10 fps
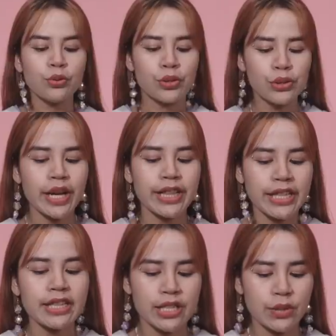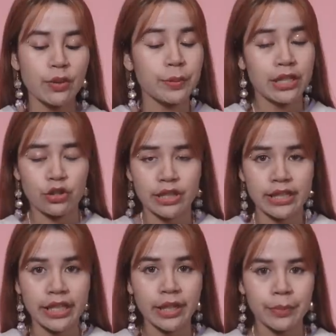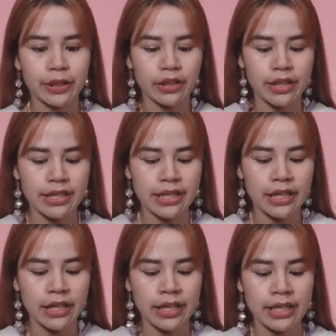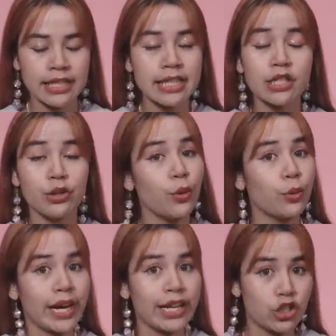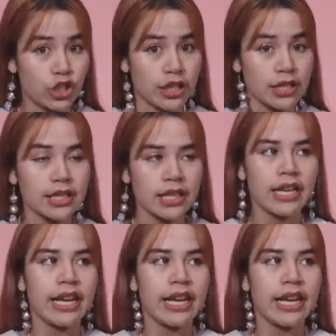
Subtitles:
Ooh, so I think this one will be interesting because it says low-rise jeans.